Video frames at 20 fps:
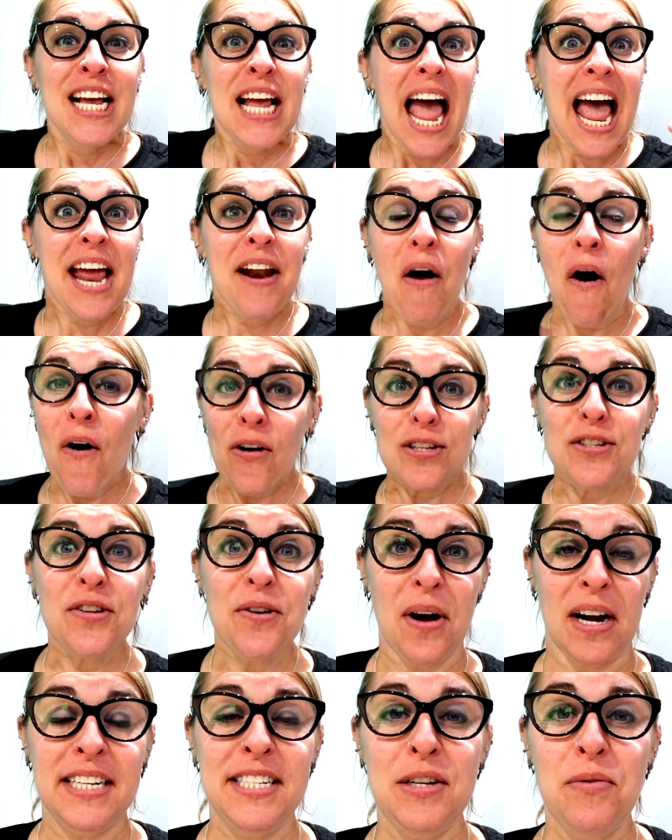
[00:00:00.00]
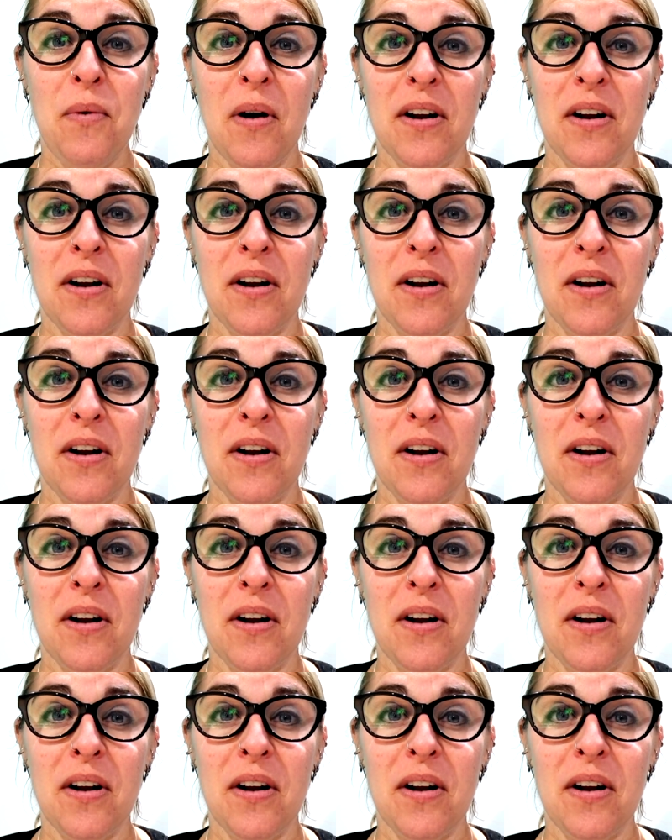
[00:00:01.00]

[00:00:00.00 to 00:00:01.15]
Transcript: And also, I did